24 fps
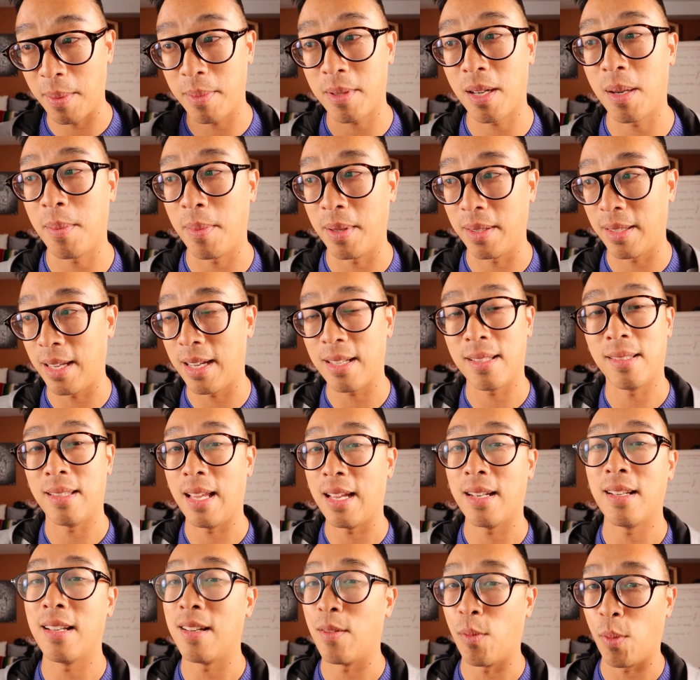I'm talking about
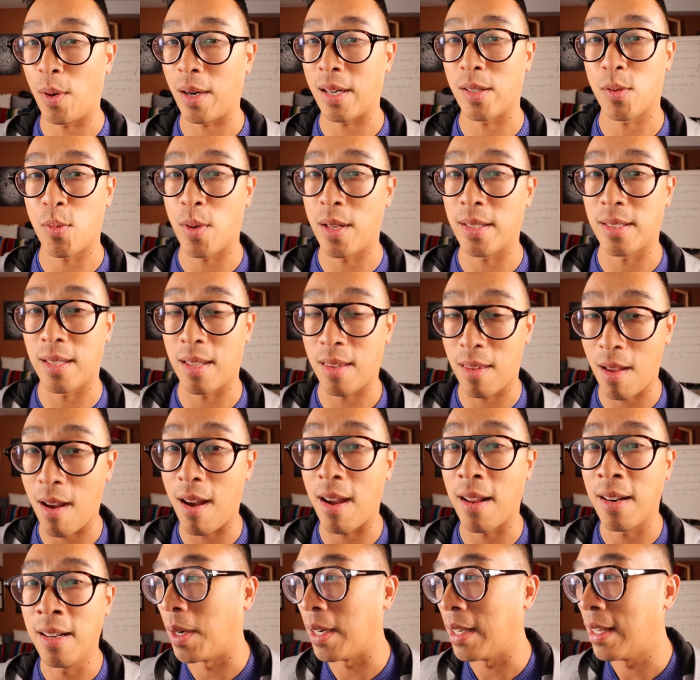that didn't work as well as I
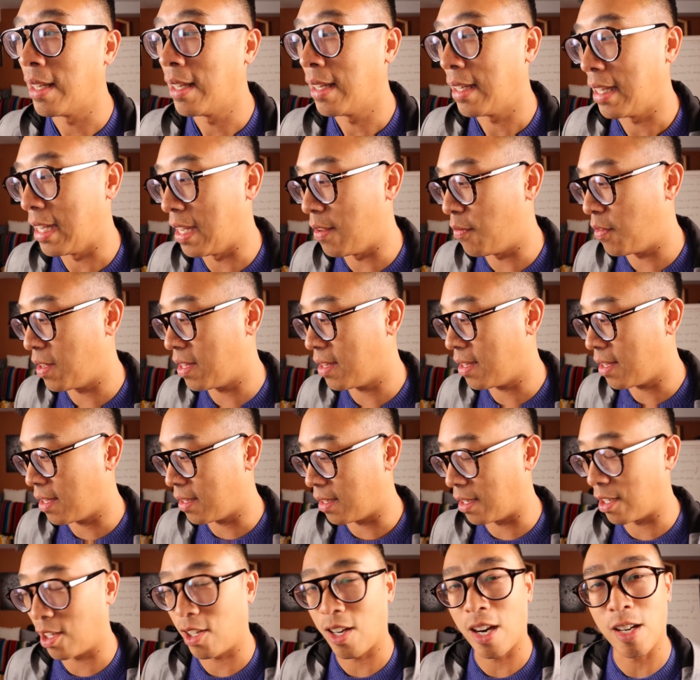thought, right? Even
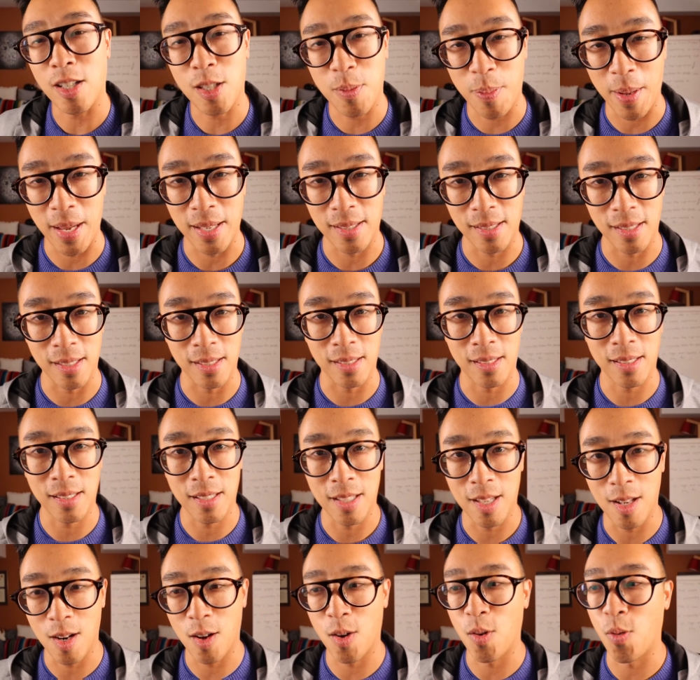the shared spaces,
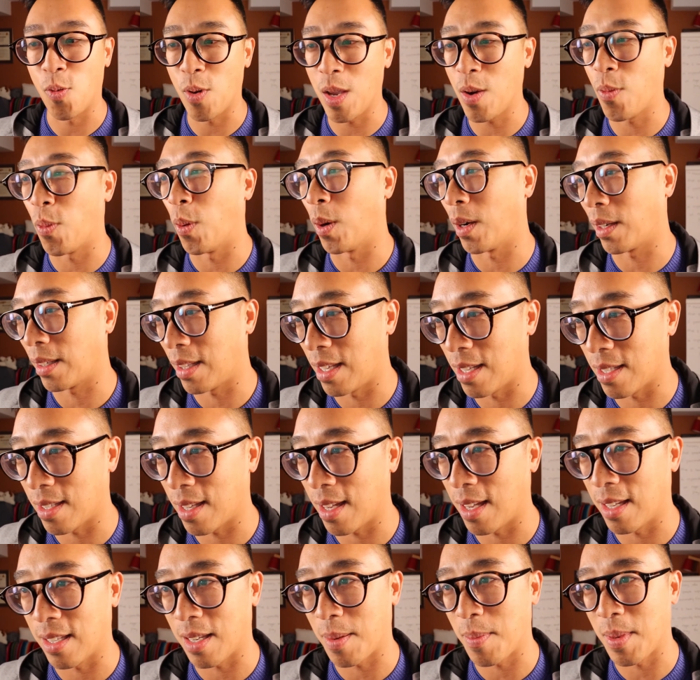you know, WeWork these
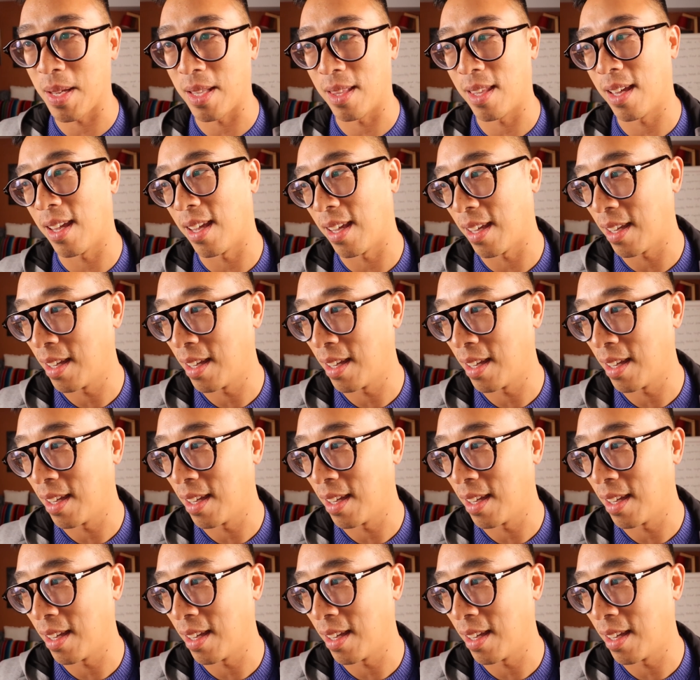days, I mean, they